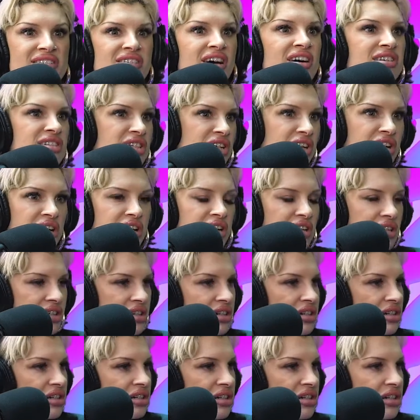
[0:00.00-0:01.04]
not long.
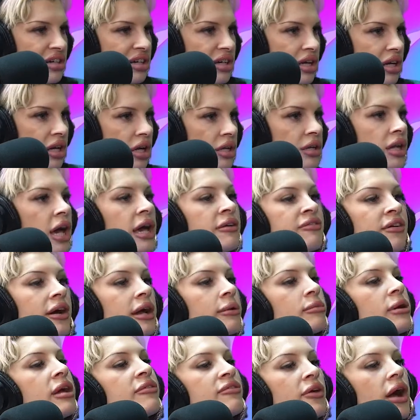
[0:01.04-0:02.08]
If
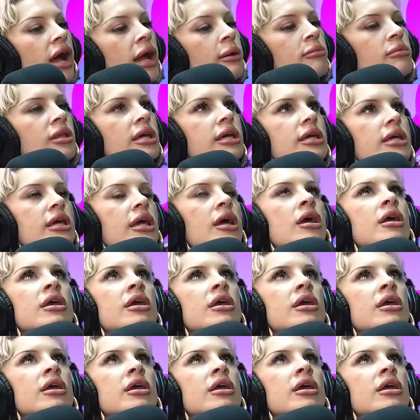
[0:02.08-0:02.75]
I'm, if I'm like...